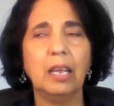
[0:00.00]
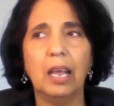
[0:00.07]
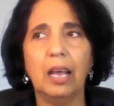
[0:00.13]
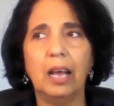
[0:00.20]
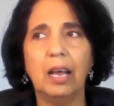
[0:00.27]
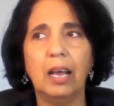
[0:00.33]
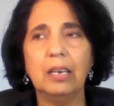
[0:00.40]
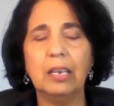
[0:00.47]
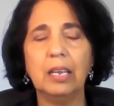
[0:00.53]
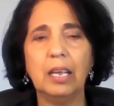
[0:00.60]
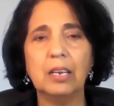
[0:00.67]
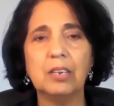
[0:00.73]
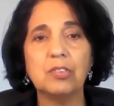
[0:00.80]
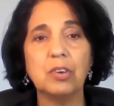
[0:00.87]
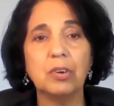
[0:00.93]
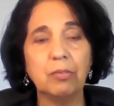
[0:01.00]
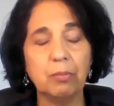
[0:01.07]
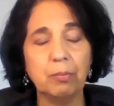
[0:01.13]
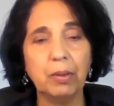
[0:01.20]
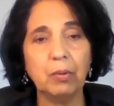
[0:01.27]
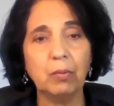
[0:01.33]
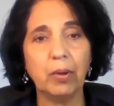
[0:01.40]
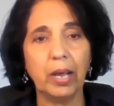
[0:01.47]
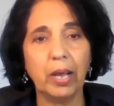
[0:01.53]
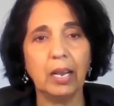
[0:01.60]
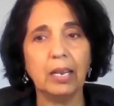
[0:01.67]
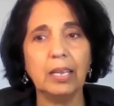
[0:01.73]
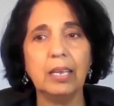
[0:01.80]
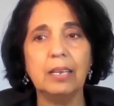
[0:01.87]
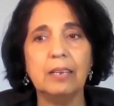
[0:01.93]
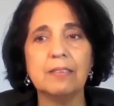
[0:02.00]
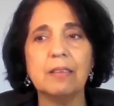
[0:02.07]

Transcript: And it served me well in